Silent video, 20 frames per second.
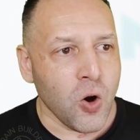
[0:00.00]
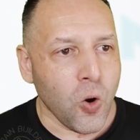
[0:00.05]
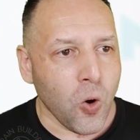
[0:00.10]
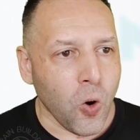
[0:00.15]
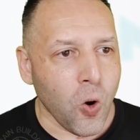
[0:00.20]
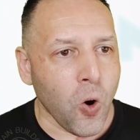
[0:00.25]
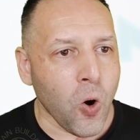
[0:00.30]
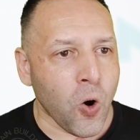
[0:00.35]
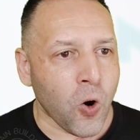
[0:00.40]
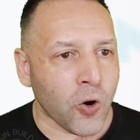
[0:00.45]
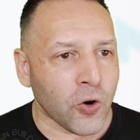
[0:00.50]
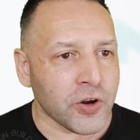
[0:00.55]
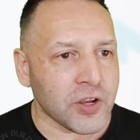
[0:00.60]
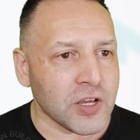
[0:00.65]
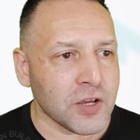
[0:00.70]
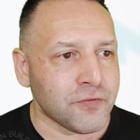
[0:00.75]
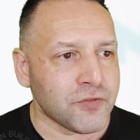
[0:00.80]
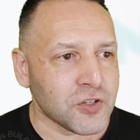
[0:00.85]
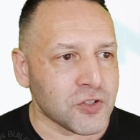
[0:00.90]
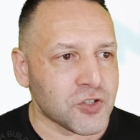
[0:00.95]
Or
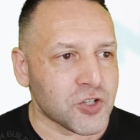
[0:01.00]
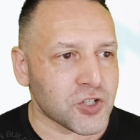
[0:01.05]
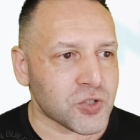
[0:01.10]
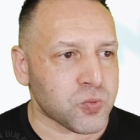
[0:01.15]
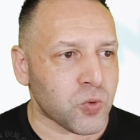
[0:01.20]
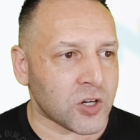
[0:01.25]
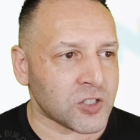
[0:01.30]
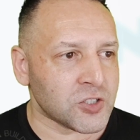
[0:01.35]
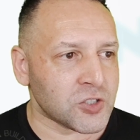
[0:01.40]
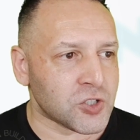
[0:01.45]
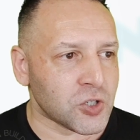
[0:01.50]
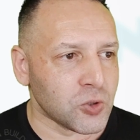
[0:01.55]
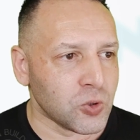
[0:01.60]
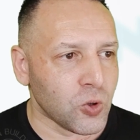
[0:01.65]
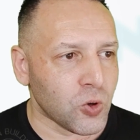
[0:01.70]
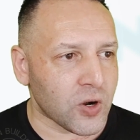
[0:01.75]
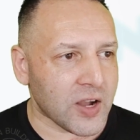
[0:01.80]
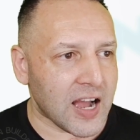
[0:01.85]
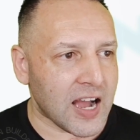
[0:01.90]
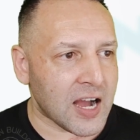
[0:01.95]
if you just wanted to
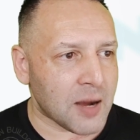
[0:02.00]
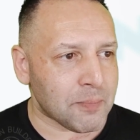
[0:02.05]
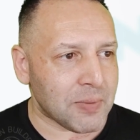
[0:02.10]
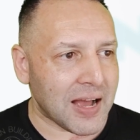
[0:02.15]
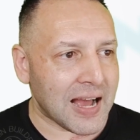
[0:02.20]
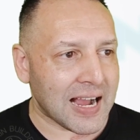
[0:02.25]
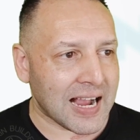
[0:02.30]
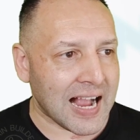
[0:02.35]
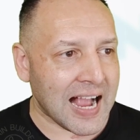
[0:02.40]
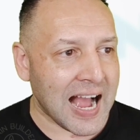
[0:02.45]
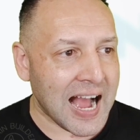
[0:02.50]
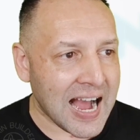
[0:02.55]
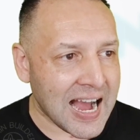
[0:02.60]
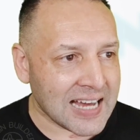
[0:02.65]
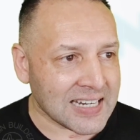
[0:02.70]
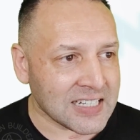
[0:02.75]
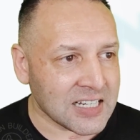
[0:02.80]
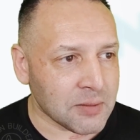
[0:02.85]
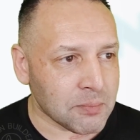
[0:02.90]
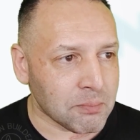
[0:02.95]
look up a
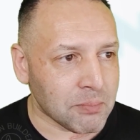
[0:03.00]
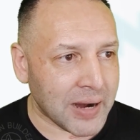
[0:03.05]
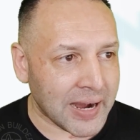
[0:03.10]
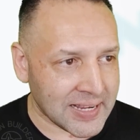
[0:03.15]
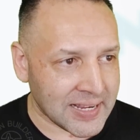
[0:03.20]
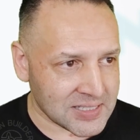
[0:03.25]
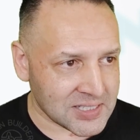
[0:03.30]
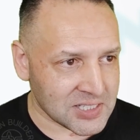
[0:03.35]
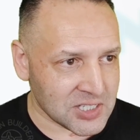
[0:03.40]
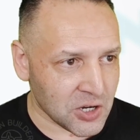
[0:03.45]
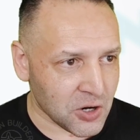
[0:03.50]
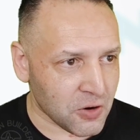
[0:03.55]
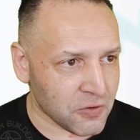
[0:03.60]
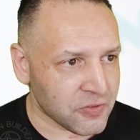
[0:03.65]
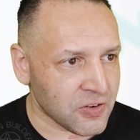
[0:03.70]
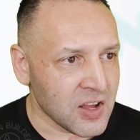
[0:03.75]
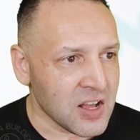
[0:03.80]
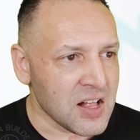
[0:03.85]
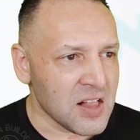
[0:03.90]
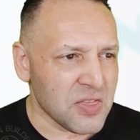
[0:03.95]
kana by
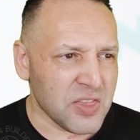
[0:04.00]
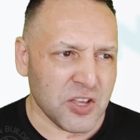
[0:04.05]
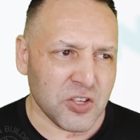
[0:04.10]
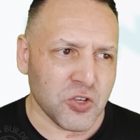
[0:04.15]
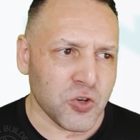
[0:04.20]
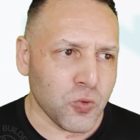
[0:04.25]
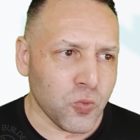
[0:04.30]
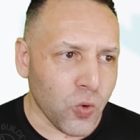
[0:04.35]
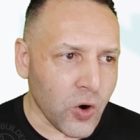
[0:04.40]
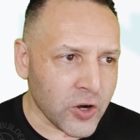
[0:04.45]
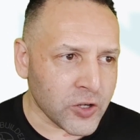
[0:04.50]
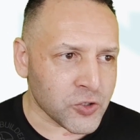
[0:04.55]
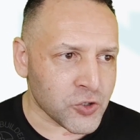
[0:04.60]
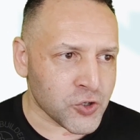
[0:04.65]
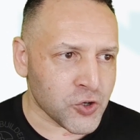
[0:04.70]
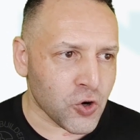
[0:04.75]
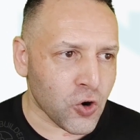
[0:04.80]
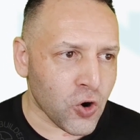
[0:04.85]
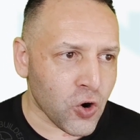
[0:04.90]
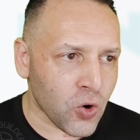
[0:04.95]
itself that you weren't
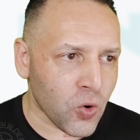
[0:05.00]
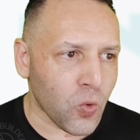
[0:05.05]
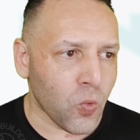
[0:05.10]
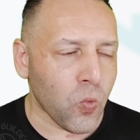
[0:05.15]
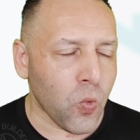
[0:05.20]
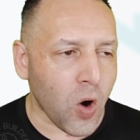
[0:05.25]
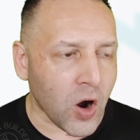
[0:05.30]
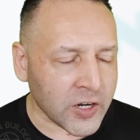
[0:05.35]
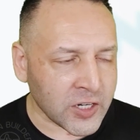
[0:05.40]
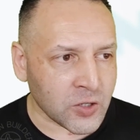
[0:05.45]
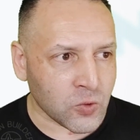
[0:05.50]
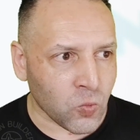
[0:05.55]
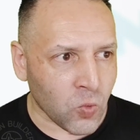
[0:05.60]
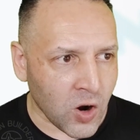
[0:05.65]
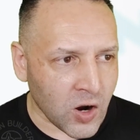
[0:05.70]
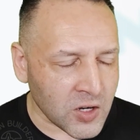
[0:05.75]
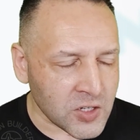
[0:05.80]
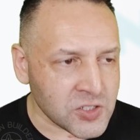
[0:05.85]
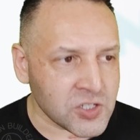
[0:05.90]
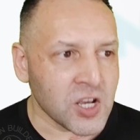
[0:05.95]
sure what it
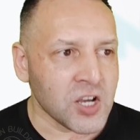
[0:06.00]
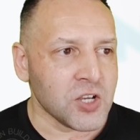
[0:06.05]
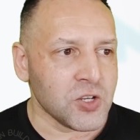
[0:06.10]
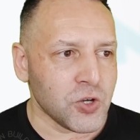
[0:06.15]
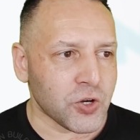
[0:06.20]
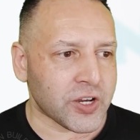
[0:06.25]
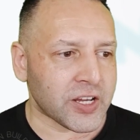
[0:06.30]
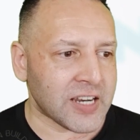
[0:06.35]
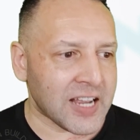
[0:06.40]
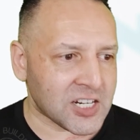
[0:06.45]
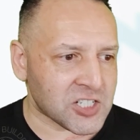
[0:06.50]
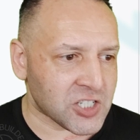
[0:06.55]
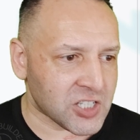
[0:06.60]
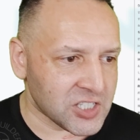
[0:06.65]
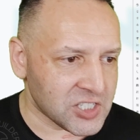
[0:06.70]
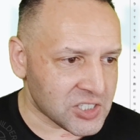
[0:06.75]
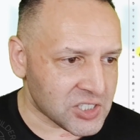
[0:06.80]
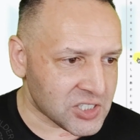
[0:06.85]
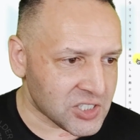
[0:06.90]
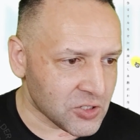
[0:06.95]
was, you can
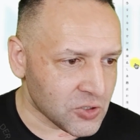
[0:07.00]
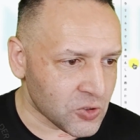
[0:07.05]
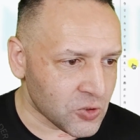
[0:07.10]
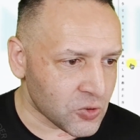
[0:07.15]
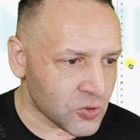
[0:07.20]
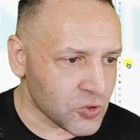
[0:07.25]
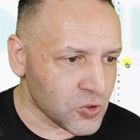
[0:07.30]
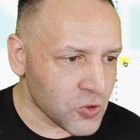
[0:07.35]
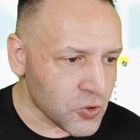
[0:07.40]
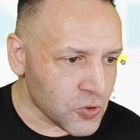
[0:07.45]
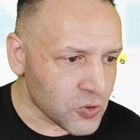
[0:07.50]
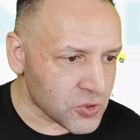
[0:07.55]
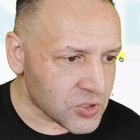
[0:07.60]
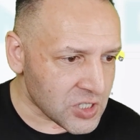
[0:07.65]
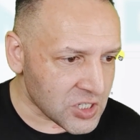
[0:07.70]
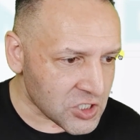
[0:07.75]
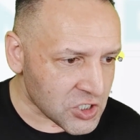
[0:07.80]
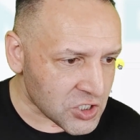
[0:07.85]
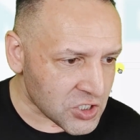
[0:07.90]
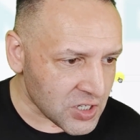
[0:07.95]
actually still use
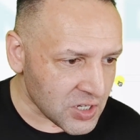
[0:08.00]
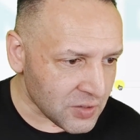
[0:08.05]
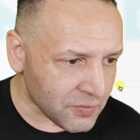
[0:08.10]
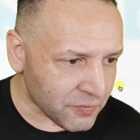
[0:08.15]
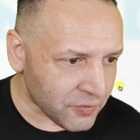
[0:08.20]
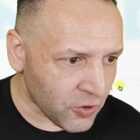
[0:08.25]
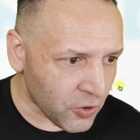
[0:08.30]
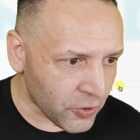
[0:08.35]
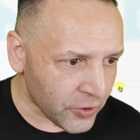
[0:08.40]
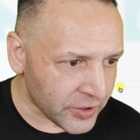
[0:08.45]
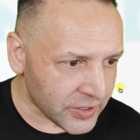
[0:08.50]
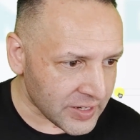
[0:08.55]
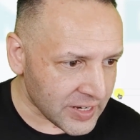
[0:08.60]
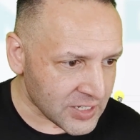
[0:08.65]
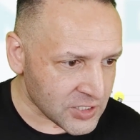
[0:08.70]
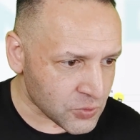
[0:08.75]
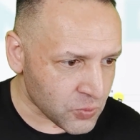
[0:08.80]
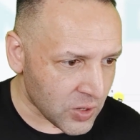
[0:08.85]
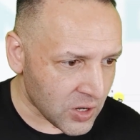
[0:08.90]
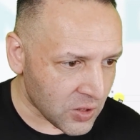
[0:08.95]
this sheet for it
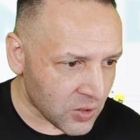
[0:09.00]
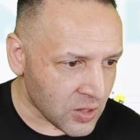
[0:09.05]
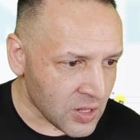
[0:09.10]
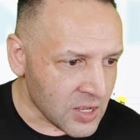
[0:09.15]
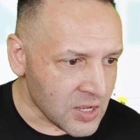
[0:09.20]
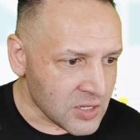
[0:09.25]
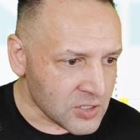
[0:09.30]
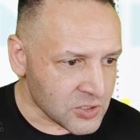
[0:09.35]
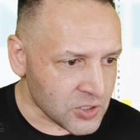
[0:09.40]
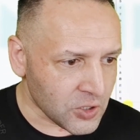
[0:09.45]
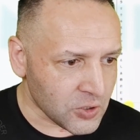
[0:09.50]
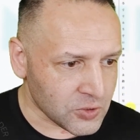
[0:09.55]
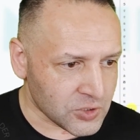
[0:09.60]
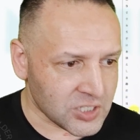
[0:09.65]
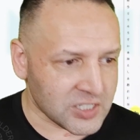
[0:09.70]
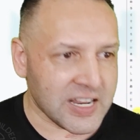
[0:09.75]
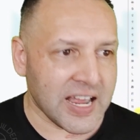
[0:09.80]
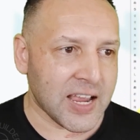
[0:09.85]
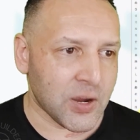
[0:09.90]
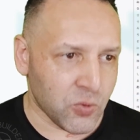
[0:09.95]
as well. So
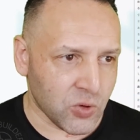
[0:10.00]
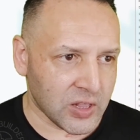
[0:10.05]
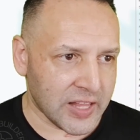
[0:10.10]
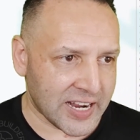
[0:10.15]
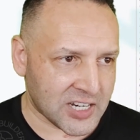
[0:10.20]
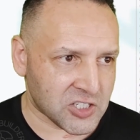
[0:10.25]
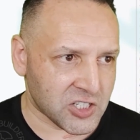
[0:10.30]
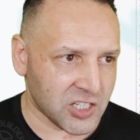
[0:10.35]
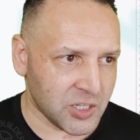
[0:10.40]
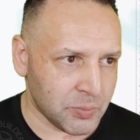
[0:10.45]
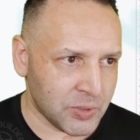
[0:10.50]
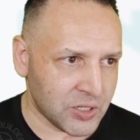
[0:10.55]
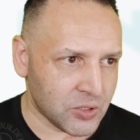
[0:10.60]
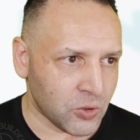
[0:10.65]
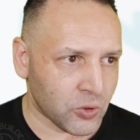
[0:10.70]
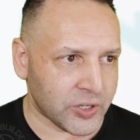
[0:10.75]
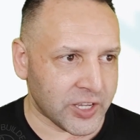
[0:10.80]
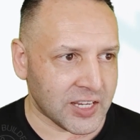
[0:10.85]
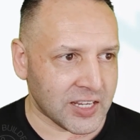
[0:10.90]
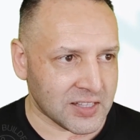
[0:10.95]
today we'll actually be
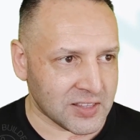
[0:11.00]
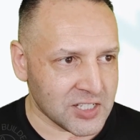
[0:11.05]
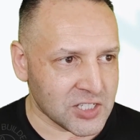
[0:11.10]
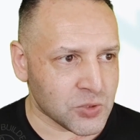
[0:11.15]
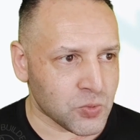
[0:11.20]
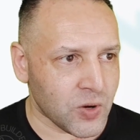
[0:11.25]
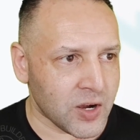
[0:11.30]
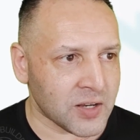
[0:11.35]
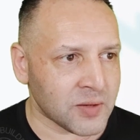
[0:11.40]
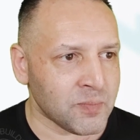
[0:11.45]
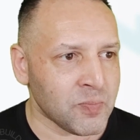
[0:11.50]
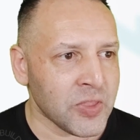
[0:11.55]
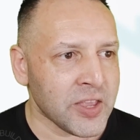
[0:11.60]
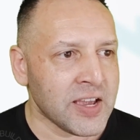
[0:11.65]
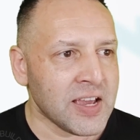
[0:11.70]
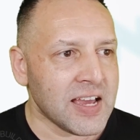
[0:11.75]
looking at this one.